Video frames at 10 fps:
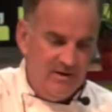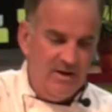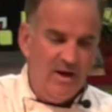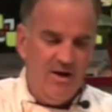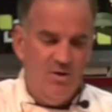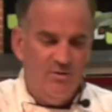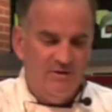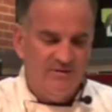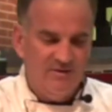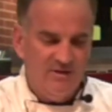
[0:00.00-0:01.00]
And I know
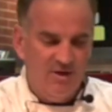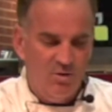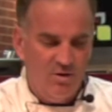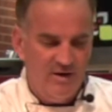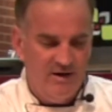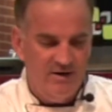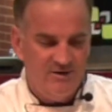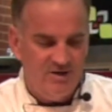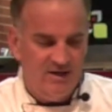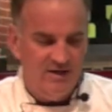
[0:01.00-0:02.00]
this isn't an ordinary
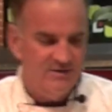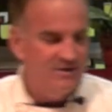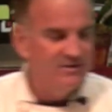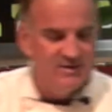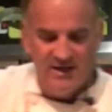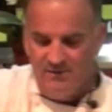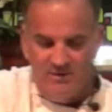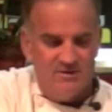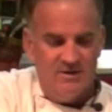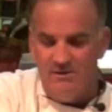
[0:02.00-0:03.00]
cheese
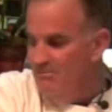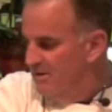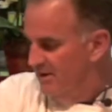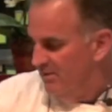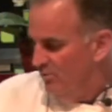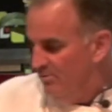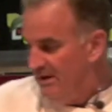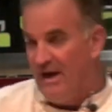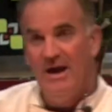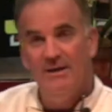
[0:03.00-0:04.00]
sandwich, but it will
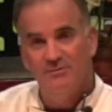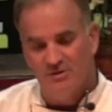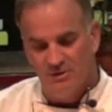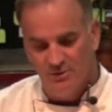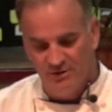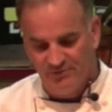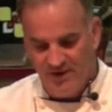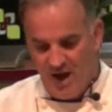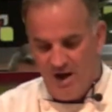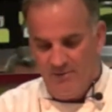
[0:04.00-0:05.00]
be absolutely
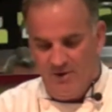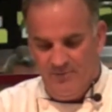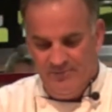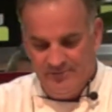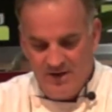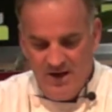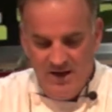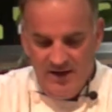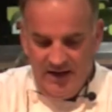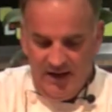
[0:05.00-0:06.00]
phenomenal.
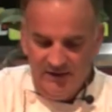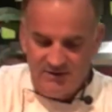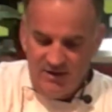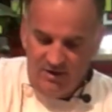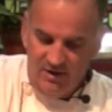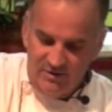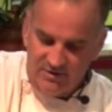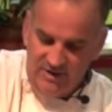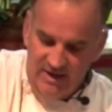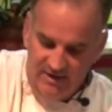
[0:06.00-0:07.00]
Now let's get our other
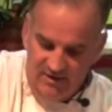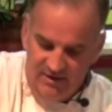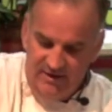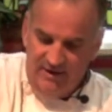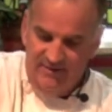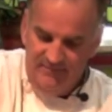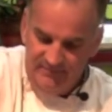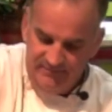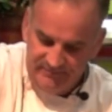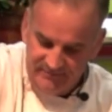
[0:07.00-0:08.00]
side on there.
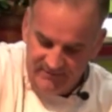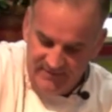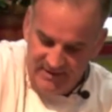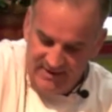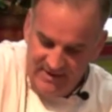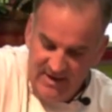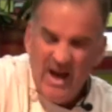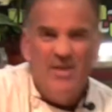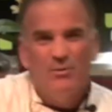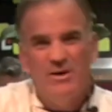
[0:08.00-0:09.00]

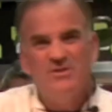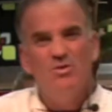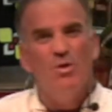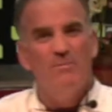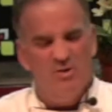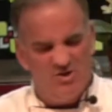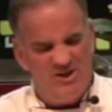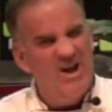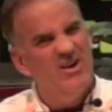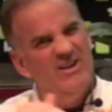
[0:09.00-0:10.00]
And the reason you want to push
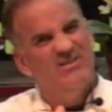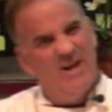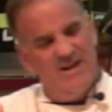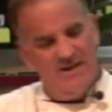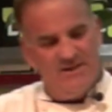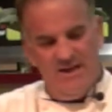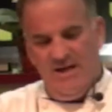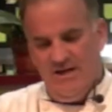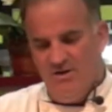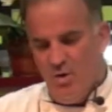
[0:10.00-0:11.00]
down on this, kind of get the
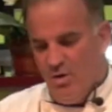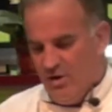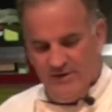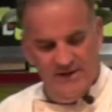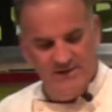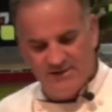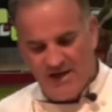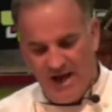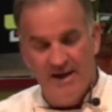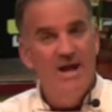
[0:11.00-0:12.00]
heat going on the
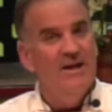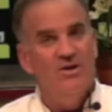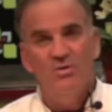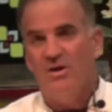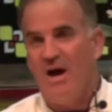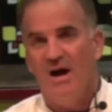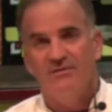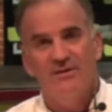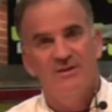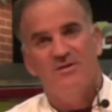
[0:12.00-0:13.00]
inside. You can
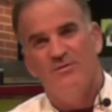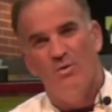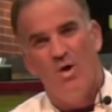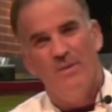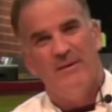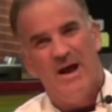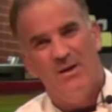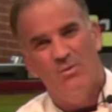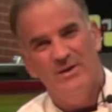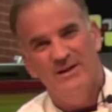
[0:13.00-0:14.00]
cover this if you want, but I
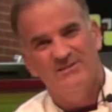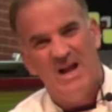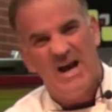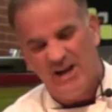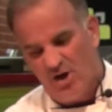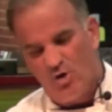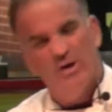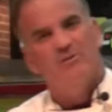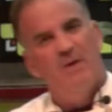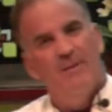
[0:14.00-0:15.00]
wouldn't. It's not going to
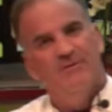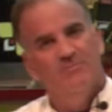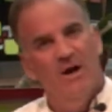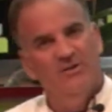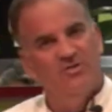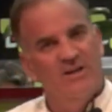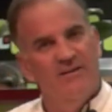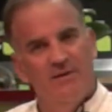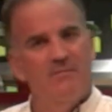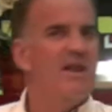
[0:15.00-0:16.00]
crisp up as much. So
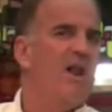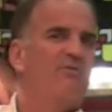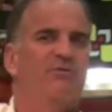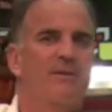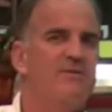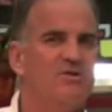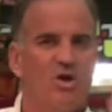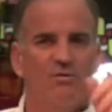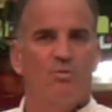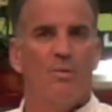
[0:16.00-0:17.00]
give it a minute, I'll flip this
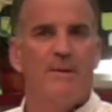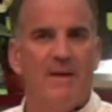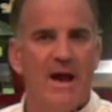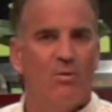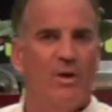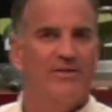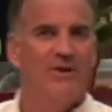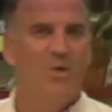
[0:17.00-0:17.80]
over and we'll be back with you,